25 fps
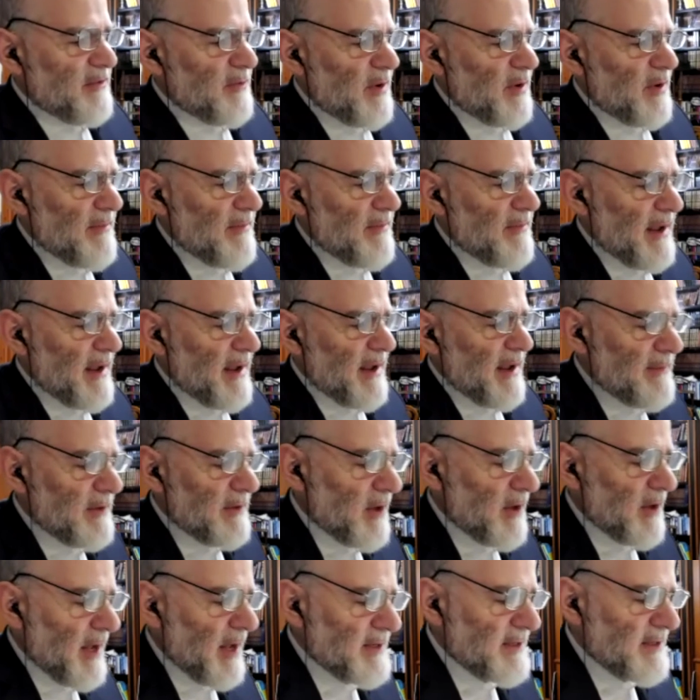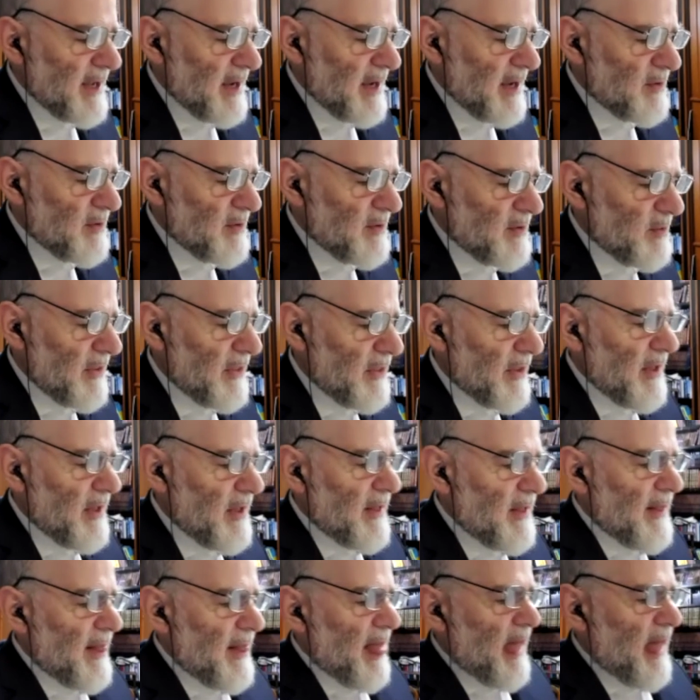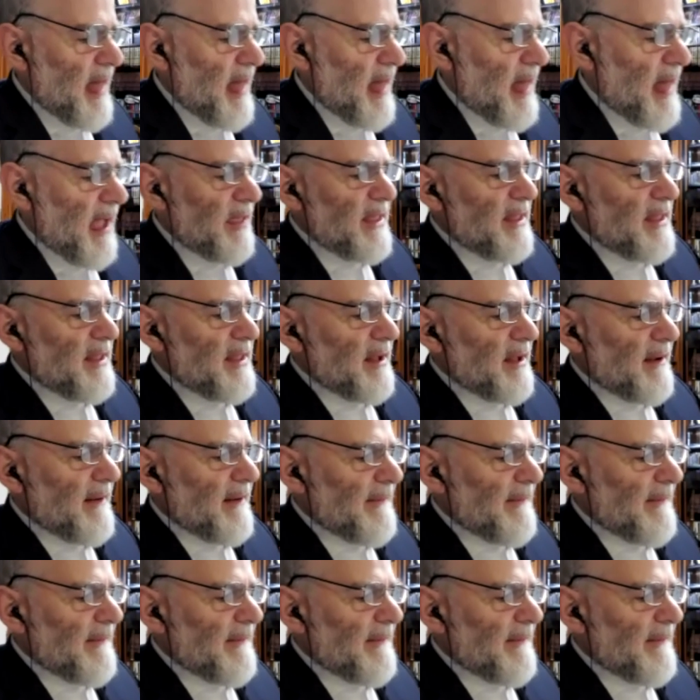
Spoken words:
where it might come in contact with the